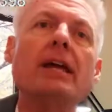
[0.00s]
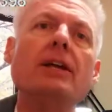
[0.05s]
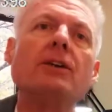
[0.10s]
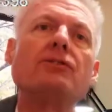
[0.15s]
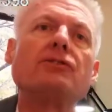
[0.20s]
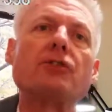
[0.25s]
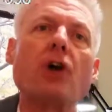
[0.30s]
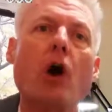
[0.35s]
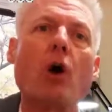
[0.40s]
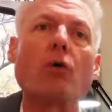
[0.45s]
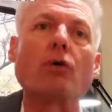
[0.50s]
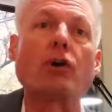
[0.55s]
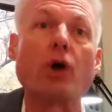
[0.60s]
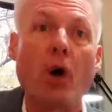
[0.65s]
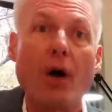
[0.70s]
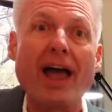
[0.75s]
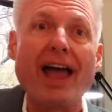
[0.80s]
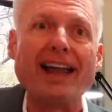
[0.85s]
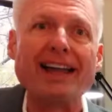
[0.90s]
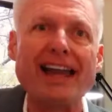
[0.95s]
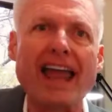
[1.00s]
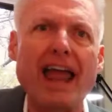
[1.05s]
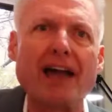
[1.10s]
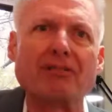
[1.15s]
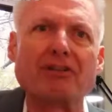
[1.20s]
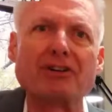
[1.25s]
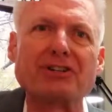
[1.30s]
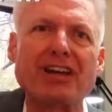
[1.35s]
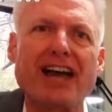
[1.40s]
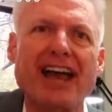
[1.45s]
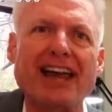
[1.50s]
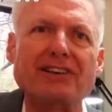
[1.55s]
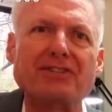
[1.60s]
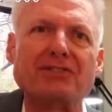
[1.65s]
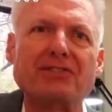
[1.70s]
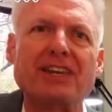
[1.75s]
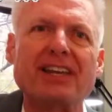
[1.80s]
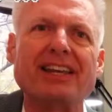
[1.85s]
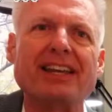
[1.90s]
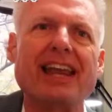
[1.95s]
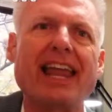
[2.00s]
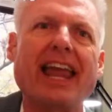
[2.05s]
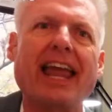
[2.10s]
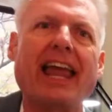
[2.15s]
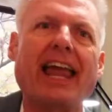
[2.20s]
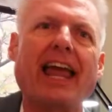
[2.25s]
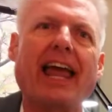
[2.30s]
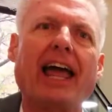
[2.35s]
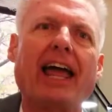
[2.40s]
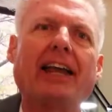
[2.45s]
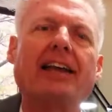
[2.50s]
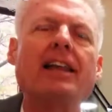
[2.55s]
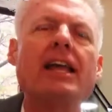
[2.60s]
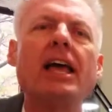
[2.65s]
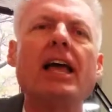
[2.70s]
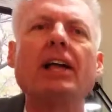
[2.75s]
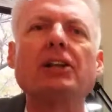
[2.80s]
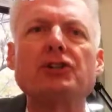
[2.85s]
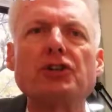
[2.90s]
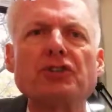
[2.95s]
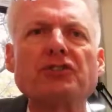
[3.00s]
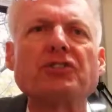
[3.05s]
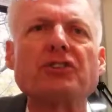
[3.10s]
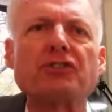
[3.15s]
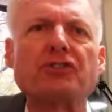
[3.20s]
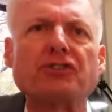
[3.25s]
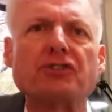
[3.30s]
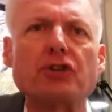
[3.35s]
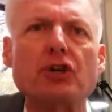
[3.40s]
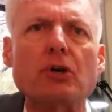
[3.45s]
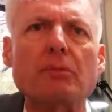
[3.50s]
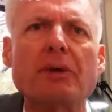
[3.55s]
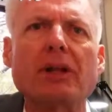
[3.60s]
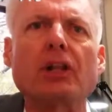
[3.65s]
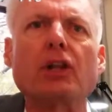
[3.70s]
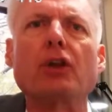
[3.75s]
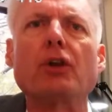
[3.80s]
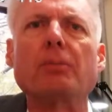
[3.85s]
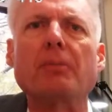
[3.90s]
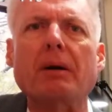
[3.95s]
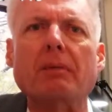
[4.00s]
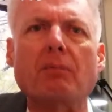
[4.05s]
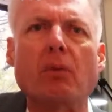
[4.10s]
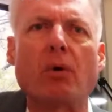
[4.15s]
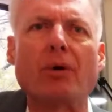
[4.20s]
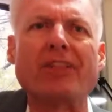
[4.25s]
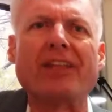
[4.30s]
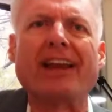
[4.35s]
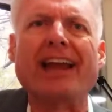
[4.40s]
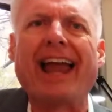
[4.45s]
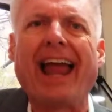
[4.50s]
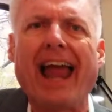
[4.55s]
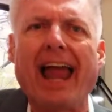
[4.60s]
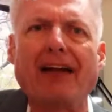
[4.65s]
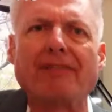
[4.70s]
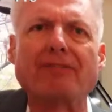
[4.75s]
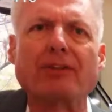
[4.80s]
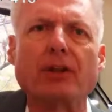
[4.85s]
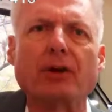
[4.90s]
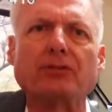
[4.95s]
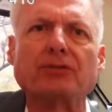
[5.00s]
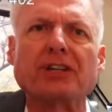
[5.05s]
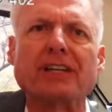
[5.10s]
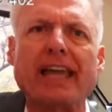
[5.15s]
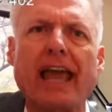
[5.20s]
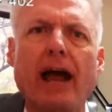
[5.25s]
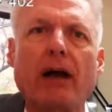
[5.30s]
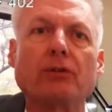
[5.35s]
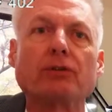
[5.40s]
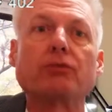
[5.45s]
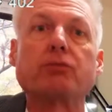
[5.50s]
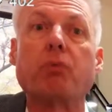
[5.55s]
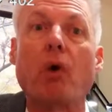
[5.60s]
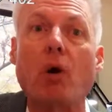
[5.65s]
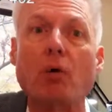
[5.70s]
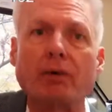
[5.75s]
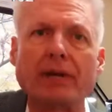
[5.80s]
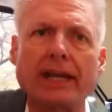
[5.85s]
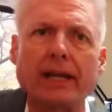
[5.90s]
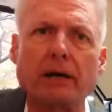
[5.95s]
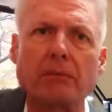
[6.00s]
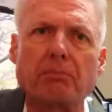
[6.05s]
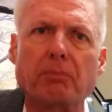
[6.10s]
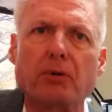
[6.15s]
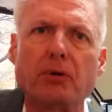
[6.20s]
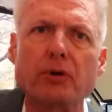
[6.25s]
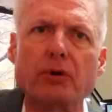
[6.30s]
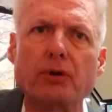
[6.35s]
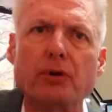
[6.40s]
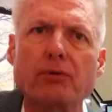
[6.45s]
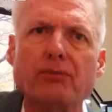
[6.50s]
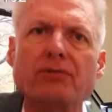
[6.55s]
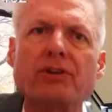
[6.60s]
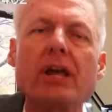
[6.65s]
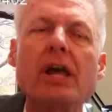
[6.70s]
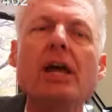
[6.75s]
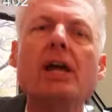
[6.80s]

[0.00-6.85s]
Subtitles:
So go ahead and advertise it, and just assume a little bit more than half of those accounts won't get approved.